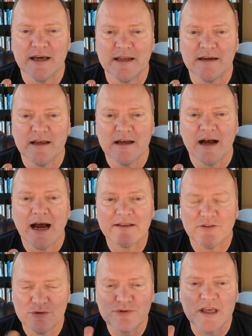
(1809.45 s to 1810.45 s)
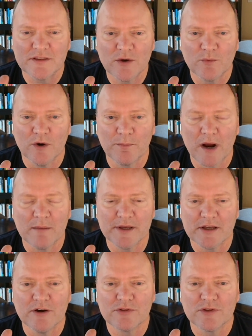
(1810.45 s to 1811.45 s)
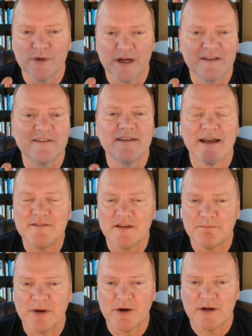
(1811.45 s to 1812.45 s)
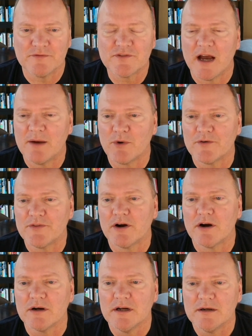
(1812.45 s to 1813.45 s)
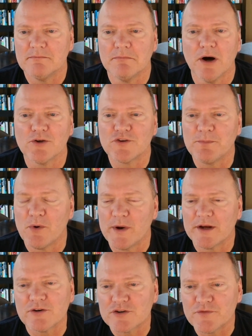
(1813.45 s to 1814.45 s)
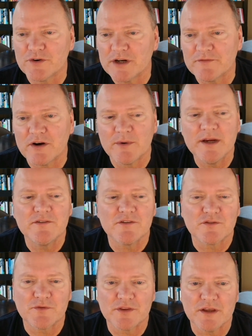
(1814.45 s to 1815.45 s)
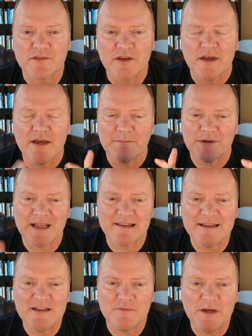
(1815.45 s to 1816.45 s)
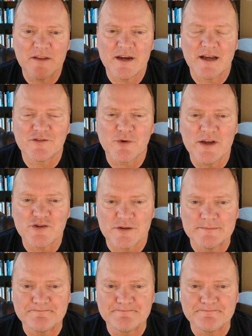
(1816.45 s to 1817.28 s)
and I do think that we'll probably go through an extended period of time where there are multiple winners for different reasons for this. But that leads me to the next question.